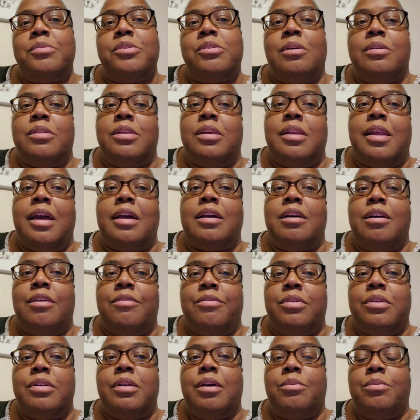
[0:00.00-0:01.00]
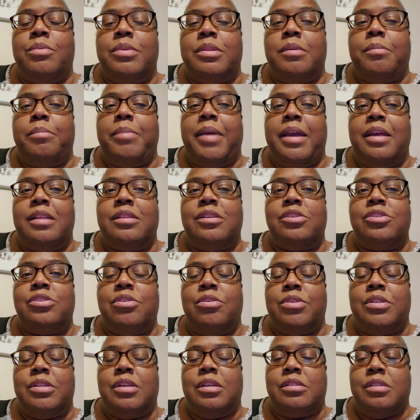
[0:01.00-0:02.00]
So then I cover it up with a bandage
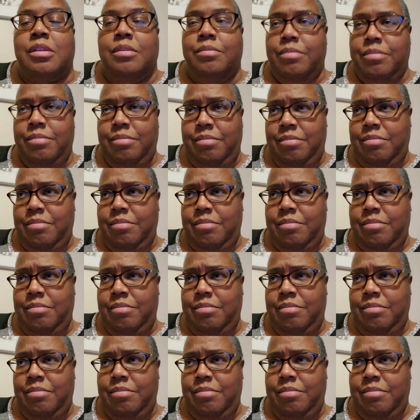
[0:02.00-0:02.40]
so it doesn't,